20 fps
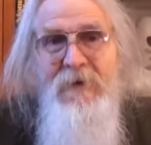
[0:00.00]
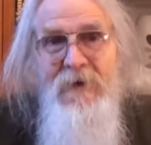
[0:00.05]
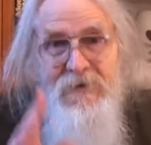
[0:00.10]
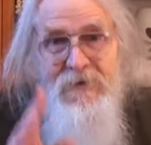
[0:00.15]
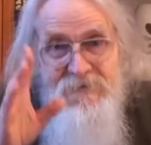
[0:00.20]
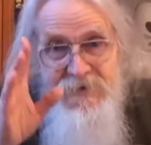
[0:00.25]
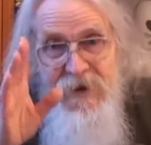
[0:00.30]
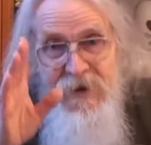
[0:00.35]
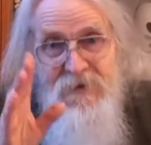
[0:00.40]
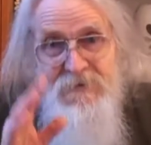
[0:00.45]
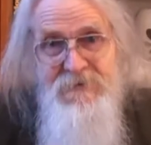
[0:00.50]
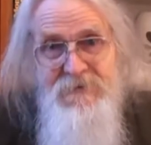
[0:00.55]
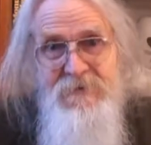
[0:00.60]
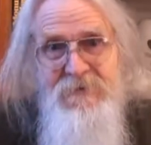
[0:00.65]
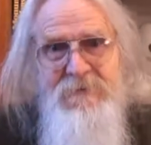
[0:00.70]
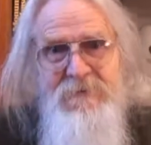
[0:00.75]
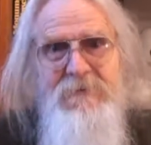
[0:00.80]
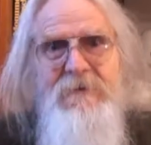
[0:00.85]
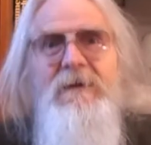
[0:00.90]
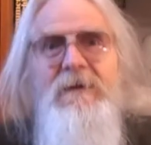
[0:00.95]

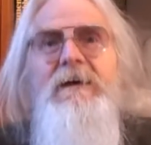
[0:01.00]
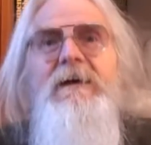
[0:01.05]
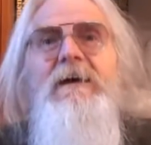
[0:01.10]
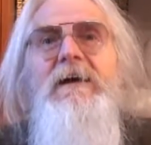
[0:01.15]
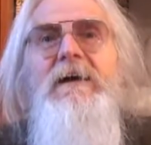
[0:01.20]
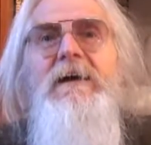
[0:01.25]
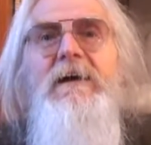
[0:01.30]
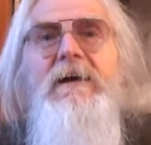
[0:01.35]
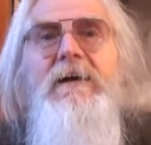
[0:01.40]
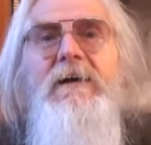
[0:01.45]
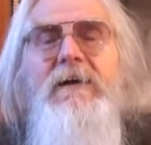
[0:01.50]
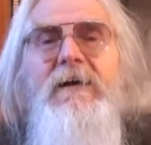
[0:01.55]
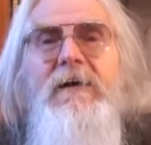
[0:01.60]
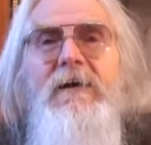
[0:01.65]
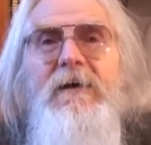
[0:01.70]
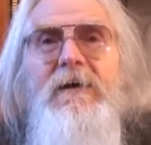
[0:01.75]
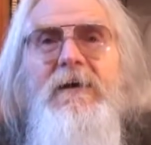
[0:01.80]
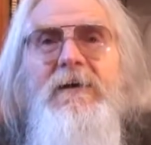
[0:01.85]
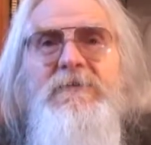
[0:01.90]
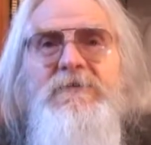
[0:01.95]
attention,
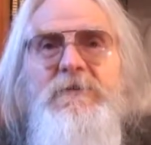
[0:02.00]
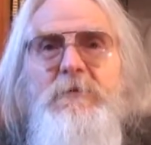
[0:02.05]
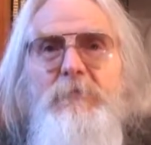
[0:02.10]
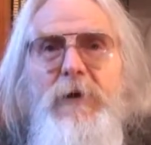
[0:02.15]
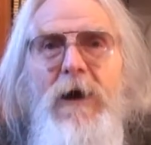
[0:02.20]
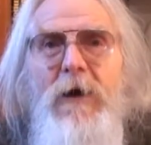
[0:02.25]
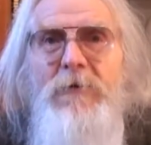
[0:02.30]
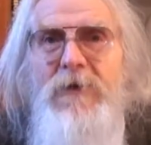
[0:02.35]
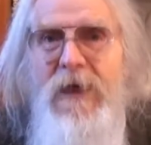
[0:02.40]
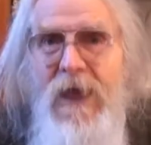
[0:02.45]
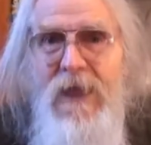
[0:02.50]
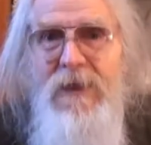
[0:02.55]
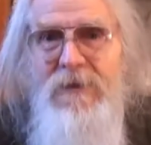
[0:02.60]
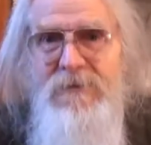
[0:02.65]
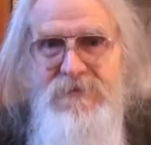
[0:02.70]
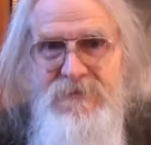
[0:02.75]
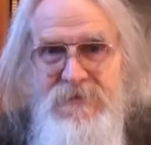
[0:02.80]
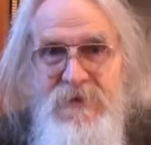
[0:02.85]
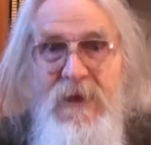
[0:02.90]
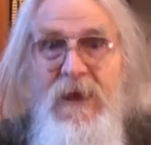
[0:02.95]
it's about
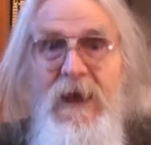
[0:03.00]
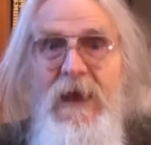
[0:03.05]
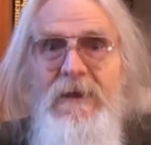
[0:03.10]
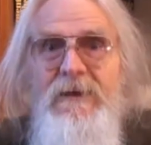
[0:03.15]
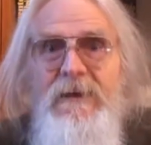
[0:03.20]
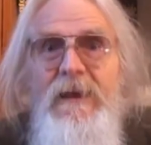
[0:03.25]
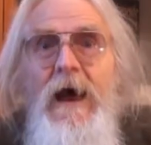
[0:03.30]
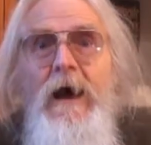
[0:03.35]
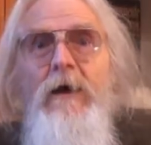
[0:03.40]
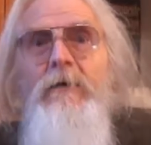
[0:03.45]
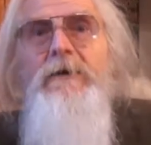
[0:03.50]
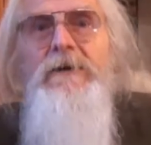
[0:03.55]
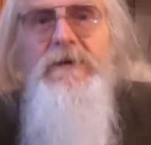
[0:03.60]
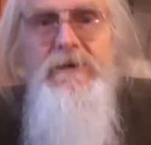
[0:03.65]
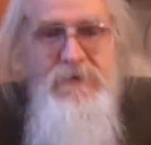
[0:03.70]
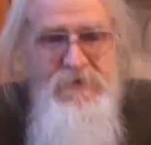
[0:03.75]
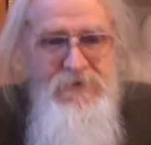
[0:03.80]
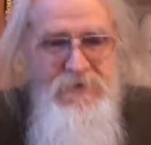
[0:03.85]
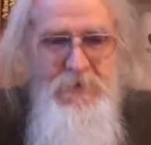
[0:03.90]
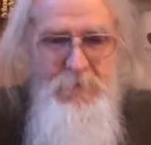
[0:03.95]
health. And now
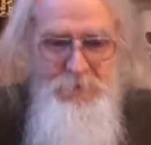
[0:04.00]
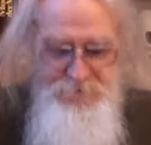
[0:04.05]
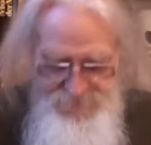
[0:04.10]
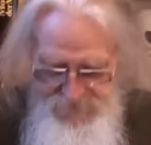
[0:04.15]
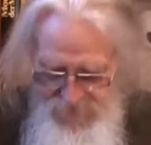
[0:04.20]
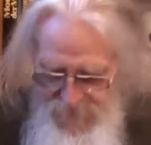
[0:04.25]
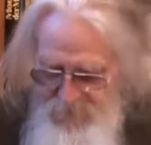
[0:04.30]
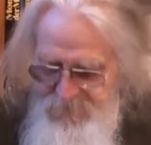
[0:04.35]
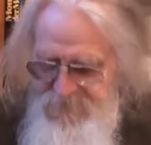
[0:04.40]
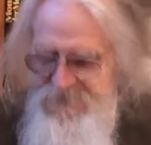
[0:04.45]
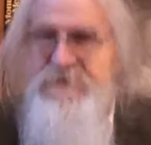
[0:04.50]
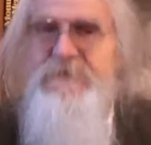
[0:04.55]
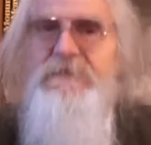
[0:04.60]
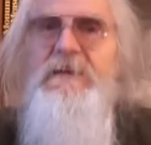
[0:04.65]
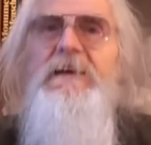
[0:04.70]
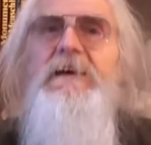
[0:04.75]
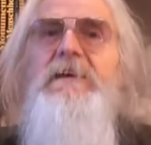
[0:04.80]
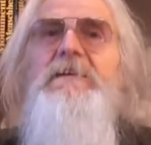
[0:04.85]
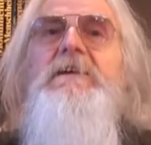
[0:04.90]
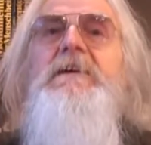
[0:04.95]
here, I'm
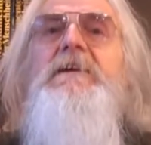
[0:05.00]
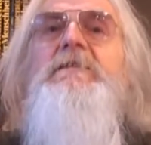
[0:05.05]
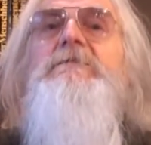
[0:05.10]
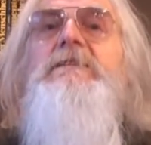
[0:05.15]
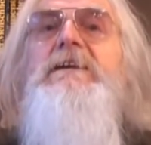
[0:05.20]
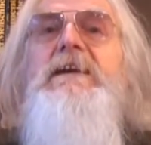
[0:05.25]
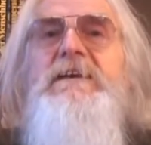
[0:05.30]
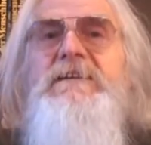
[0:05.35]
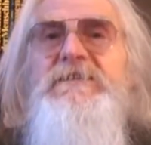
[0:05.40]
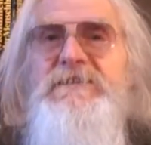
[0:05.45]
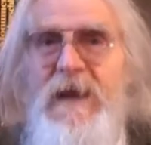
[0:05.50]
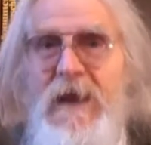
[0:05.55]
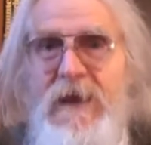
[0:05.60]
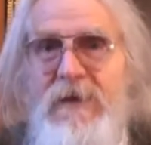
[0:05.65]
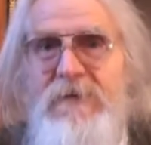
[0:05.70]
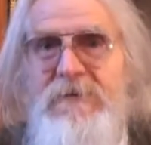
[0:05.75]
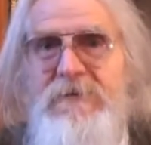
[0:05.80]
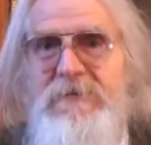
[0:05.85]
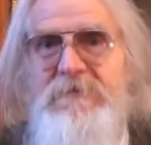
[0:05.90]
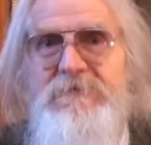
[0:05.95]
sitting in a green
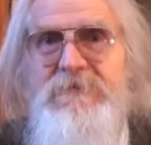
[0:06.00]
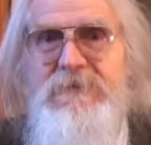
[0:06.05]
jacket, you